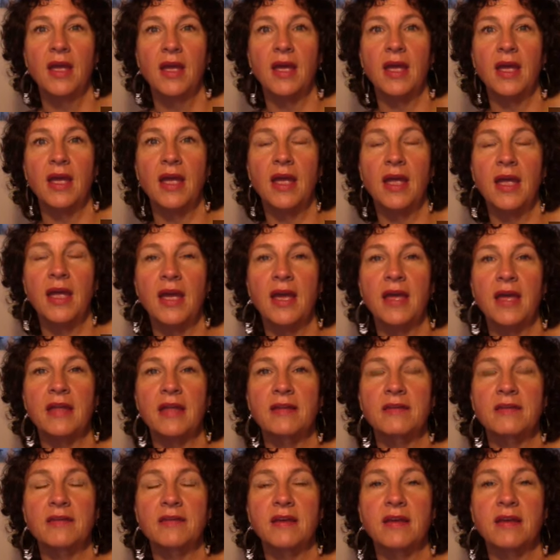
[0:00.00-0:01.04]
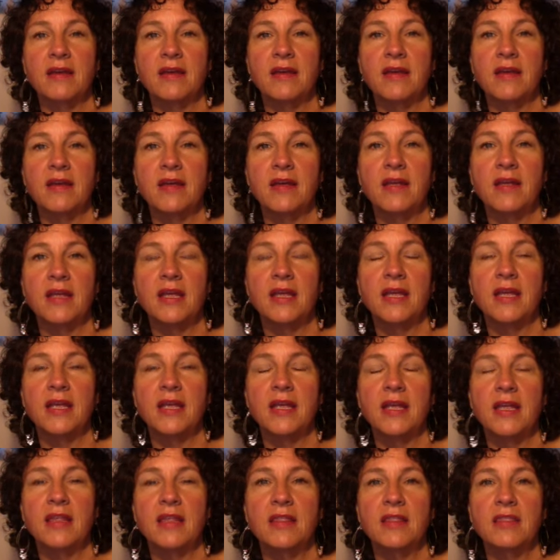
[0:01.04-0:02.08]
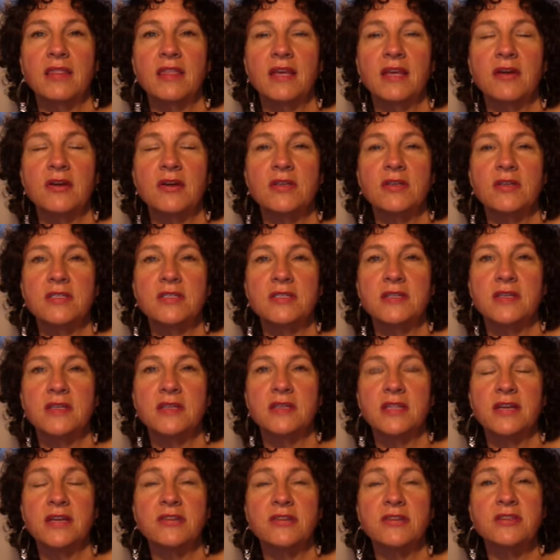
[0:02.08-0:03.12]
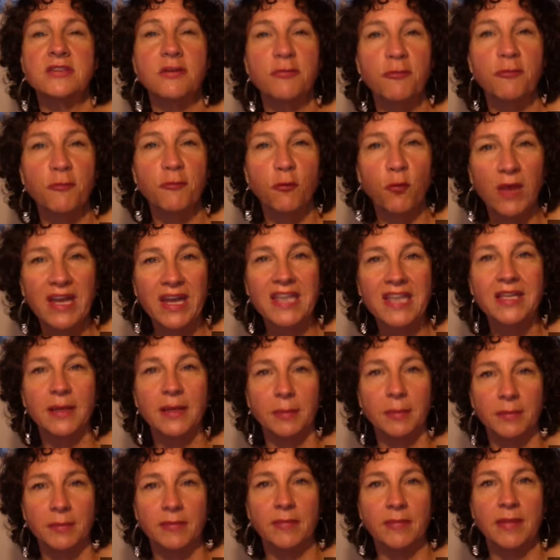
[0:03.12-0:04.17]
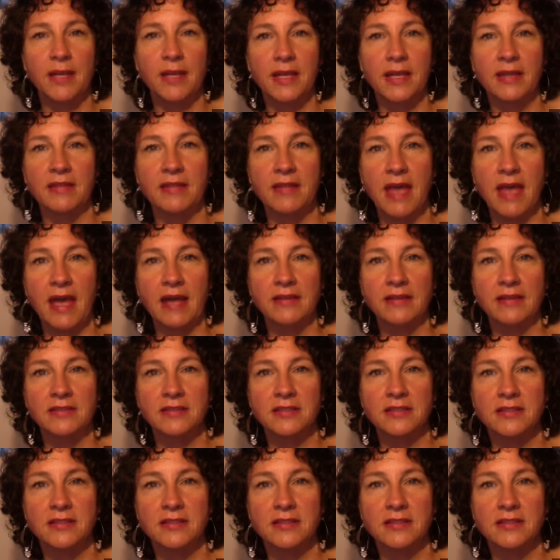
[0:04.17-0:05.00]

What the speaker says: And there's a freedom in that.